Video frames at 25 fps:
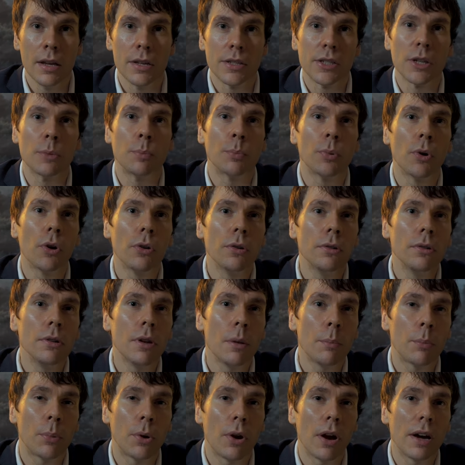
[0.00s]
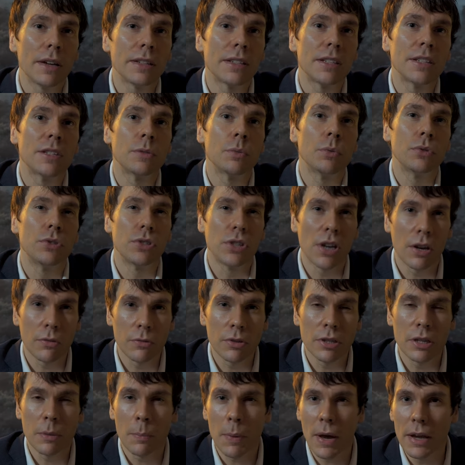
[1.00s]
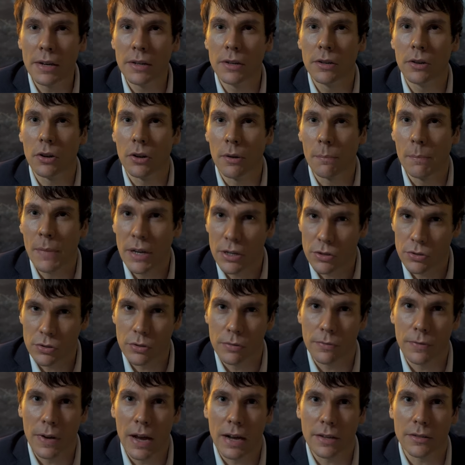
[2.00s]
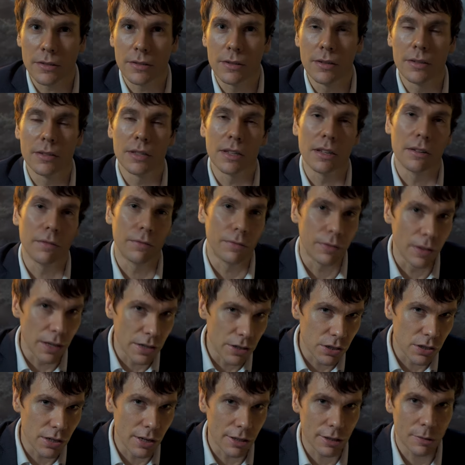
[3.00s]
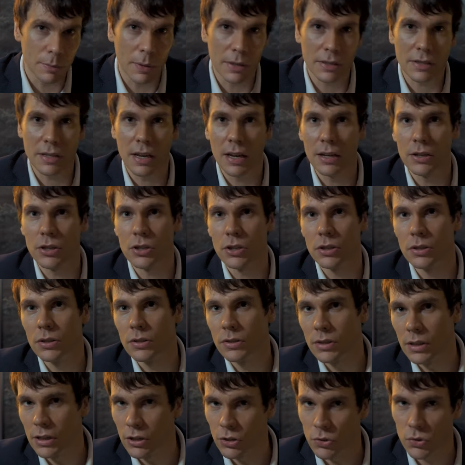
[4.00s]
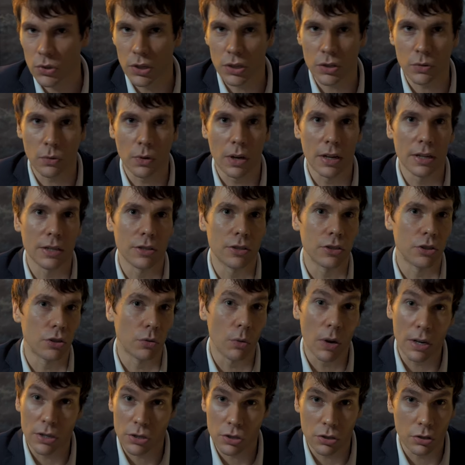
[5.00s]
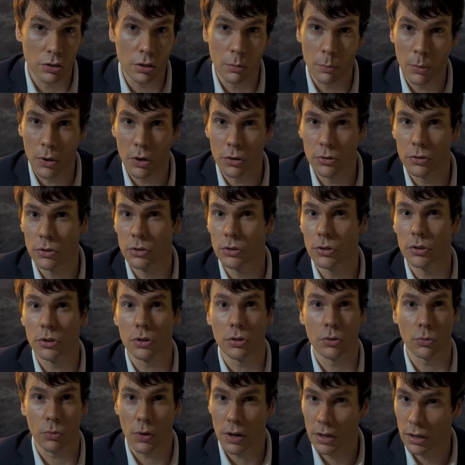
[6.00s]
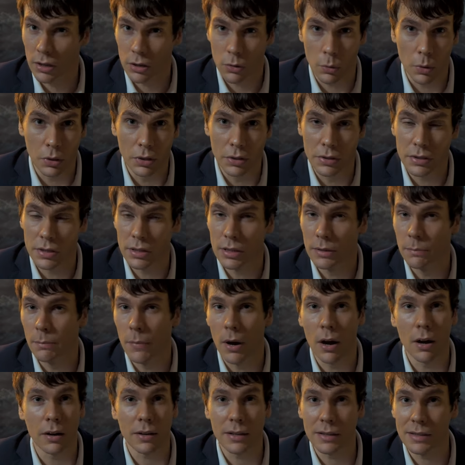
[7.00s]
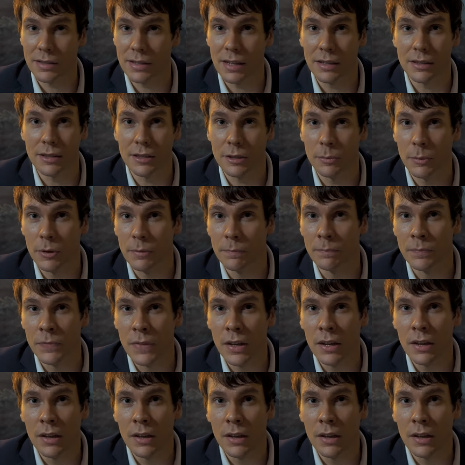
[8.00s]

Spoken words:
So bond prices will generally depend on a mixture of factors: inflation expectations, interest rates, duration of the bond, credit quality, market sentiment.